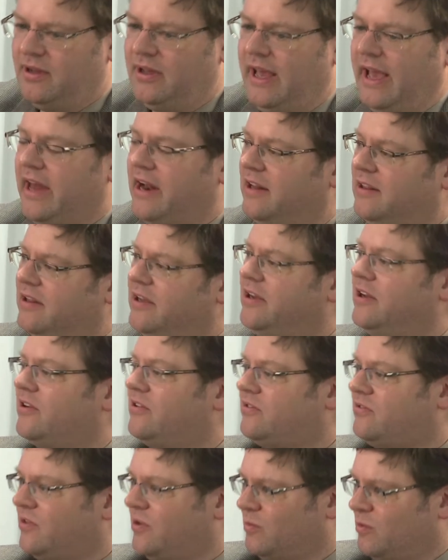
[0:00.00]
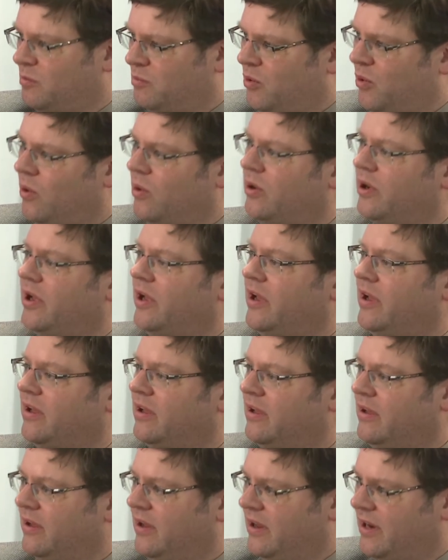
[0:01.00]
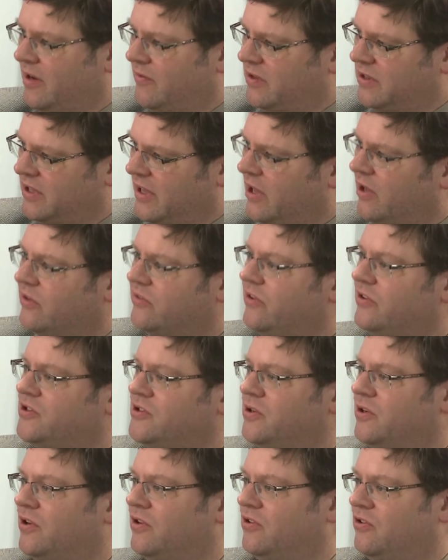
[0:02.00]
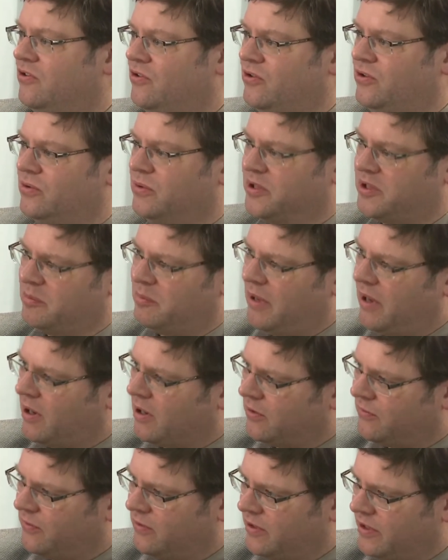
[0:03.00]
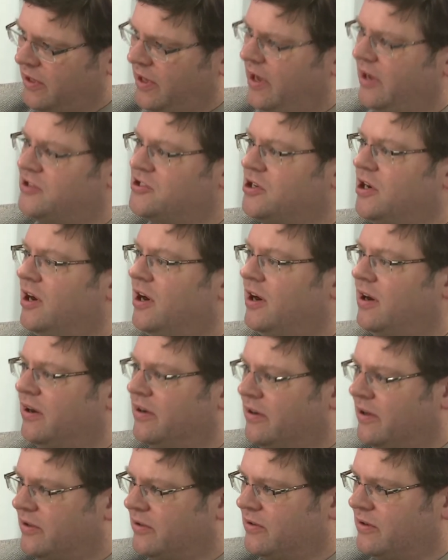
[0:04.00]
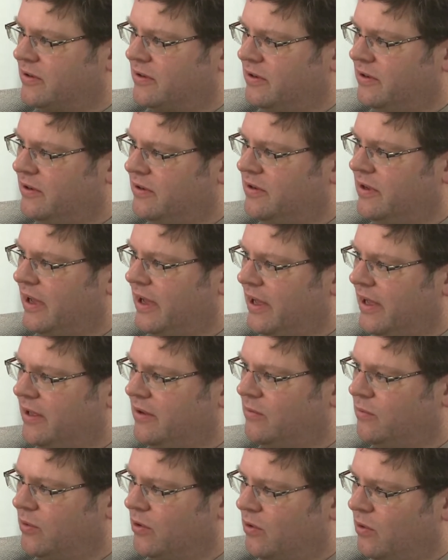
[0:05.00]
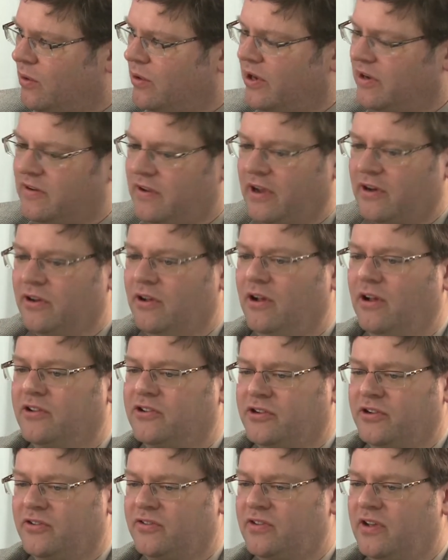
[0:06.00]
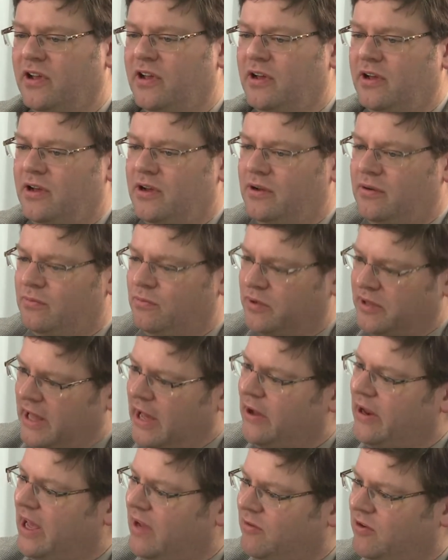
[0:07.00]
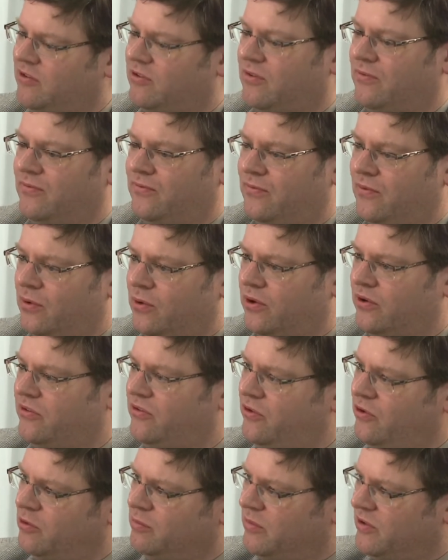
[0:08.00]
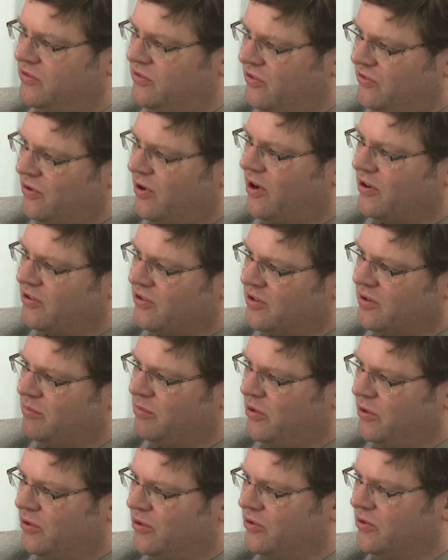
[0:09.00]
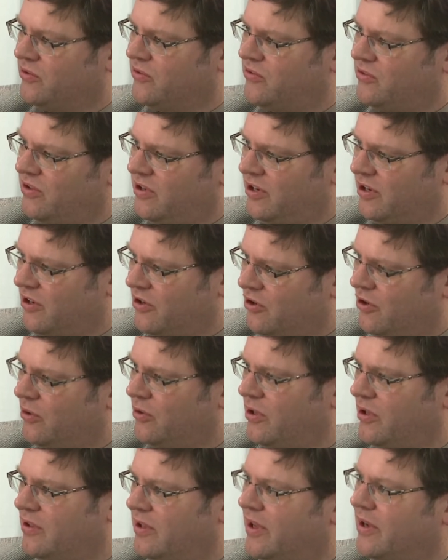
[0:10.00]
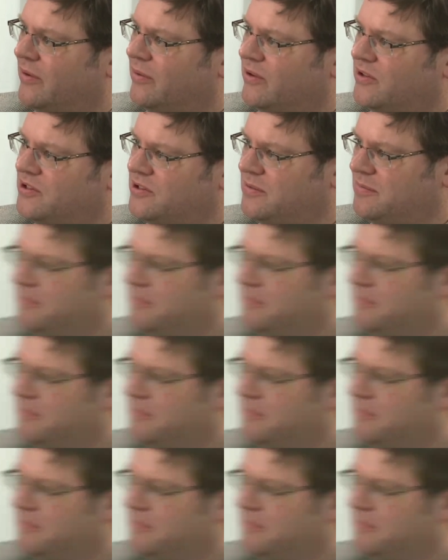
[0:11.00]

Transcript: analytics and reporting and everything else that you can do with the powerful EHR and other recording technologies without having to force humans to talk to computers in a coding language.